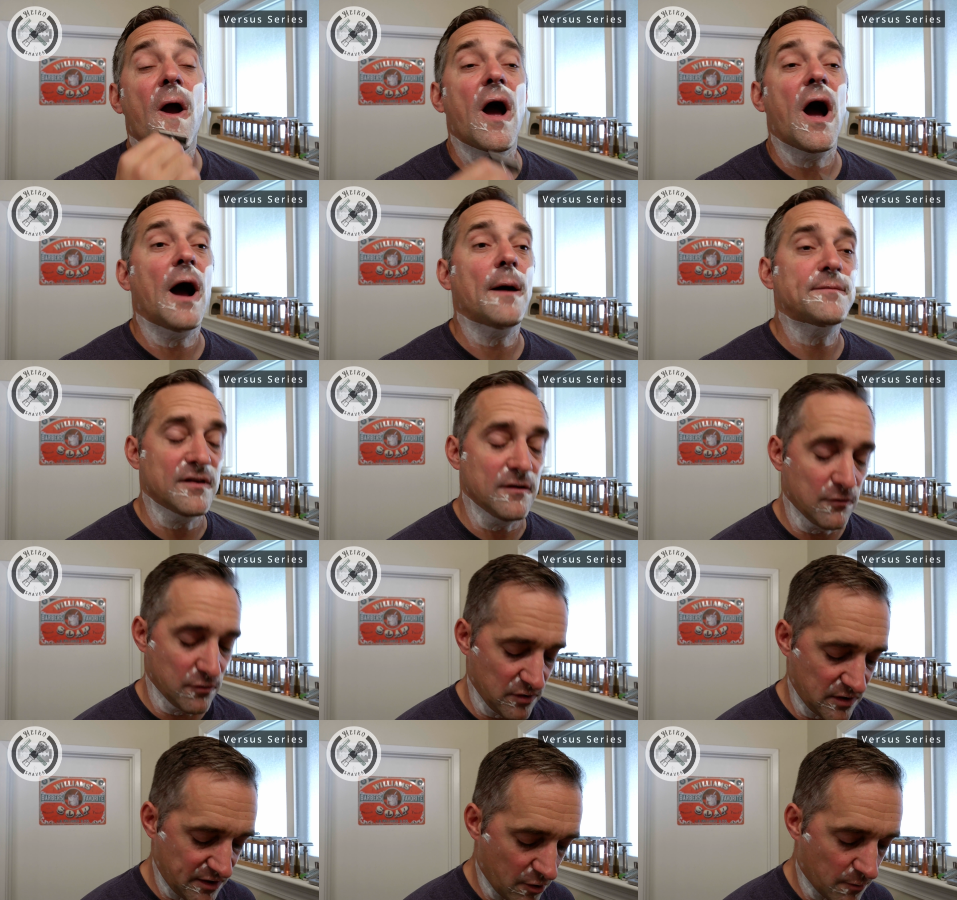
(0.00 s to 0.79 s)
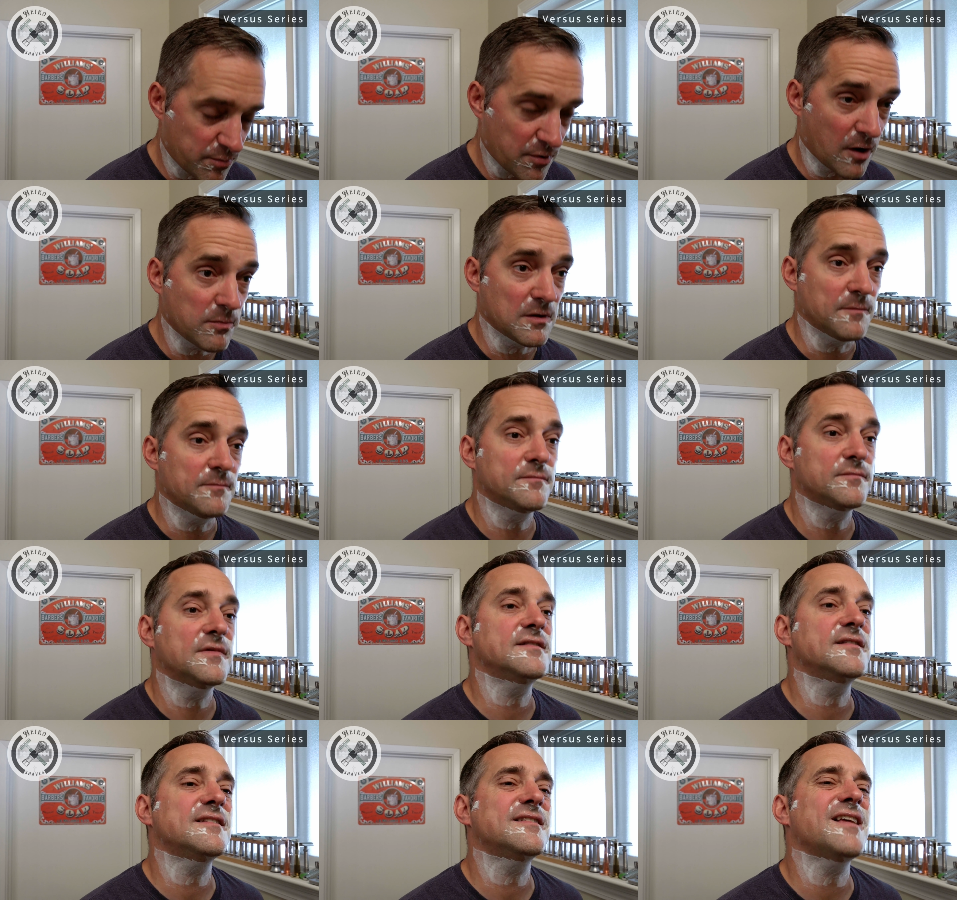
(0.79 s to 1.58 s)
absolutely no problem.
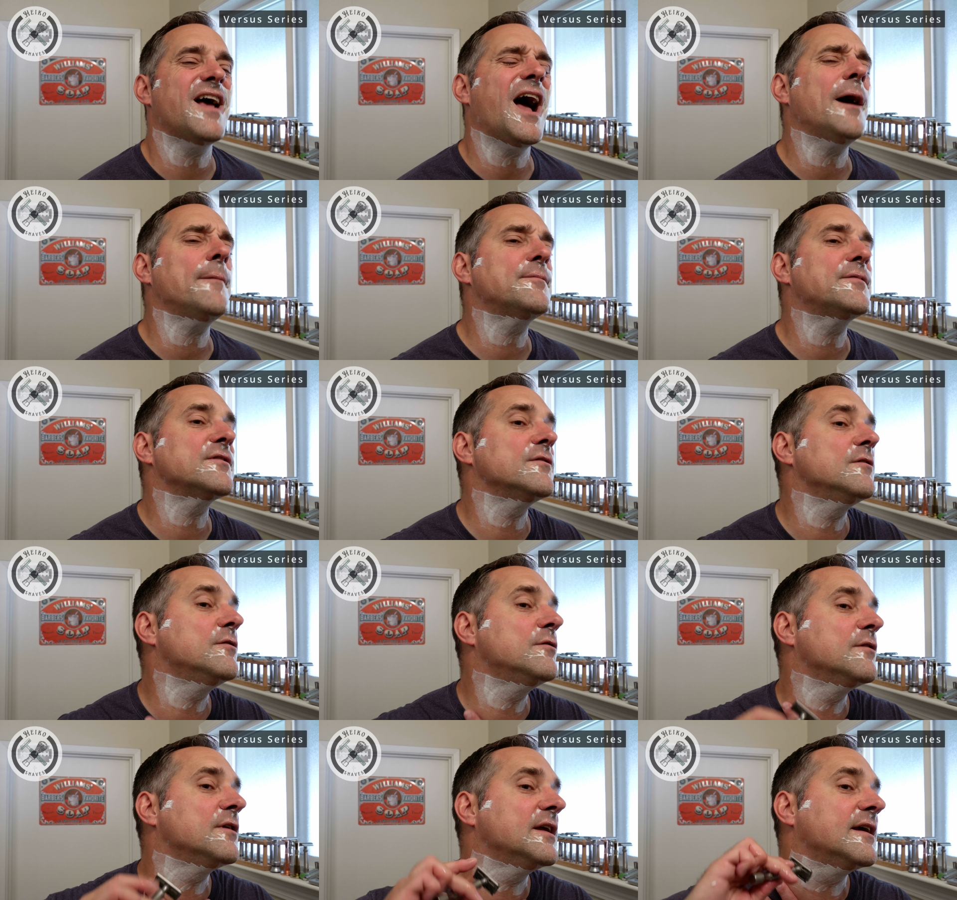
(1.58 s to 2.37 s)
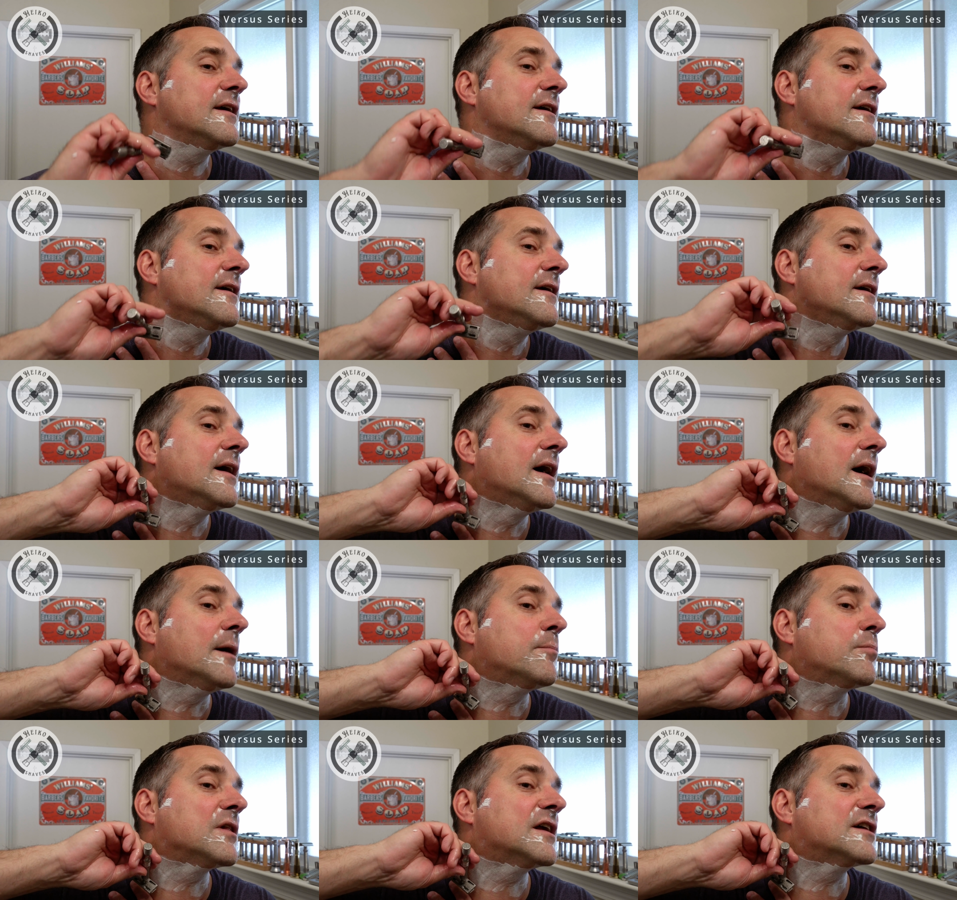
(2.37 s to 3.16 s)
This is absolutely
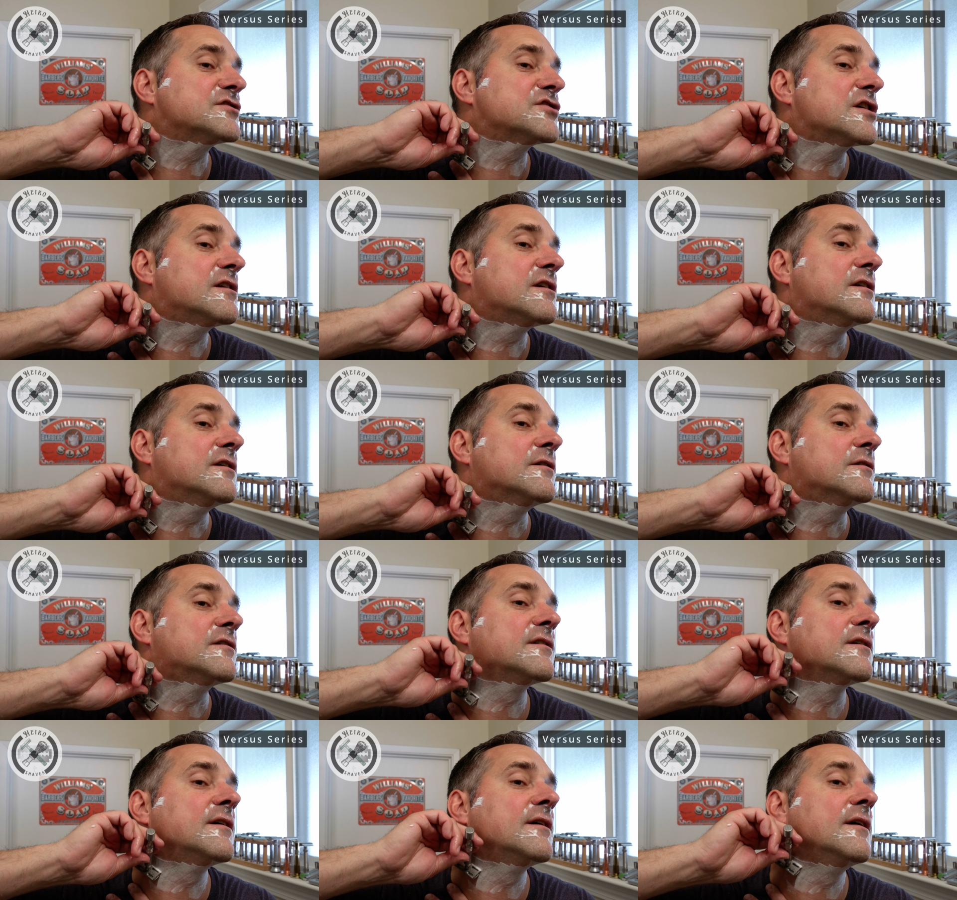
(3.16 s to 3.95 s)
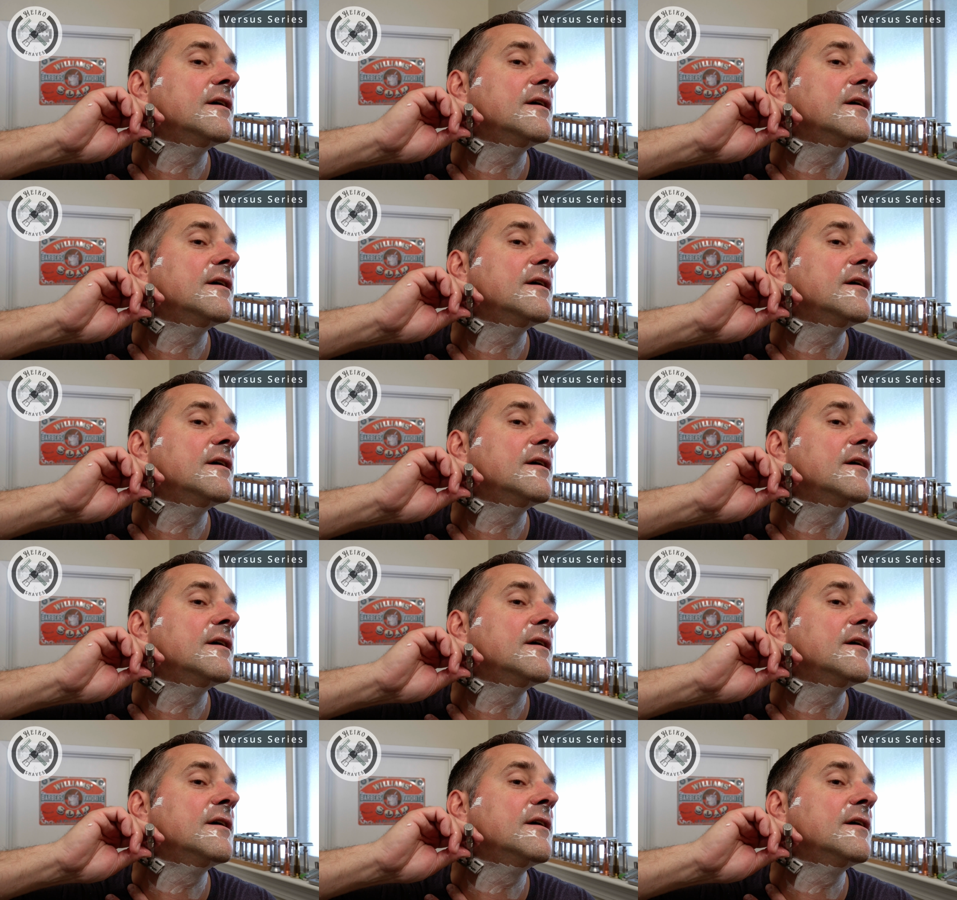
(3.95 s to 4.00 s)
a pleasure to use.